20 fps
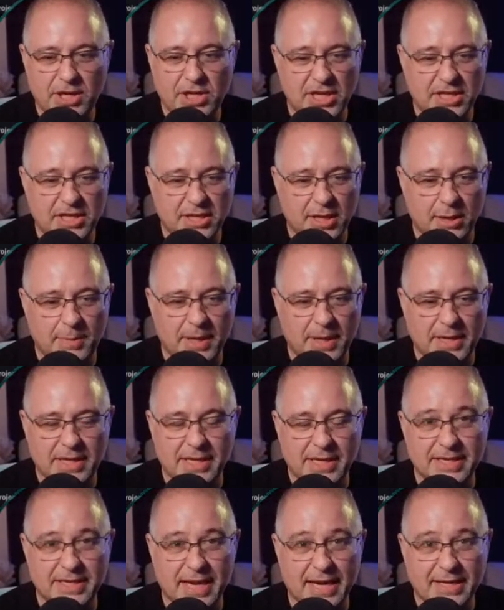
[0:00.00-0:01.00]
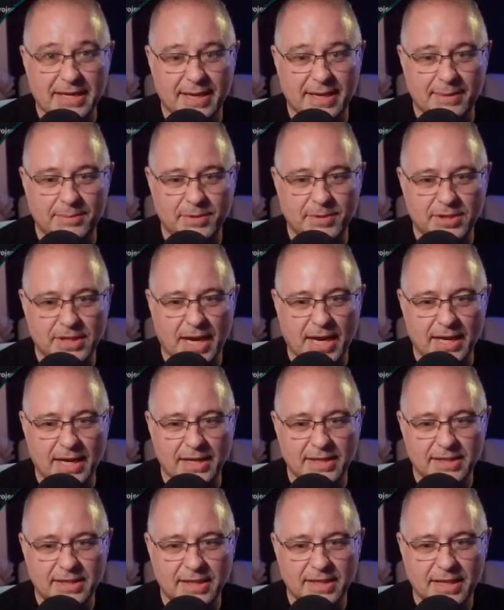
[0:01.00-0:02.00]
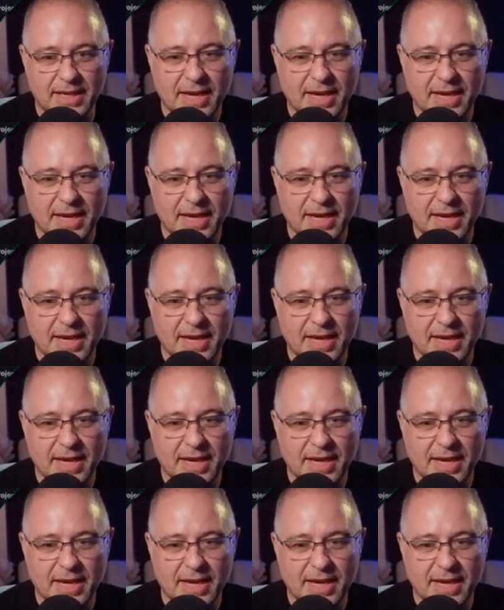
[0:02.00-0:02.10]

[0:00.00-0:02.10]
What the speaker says: it's going to make the exact same size.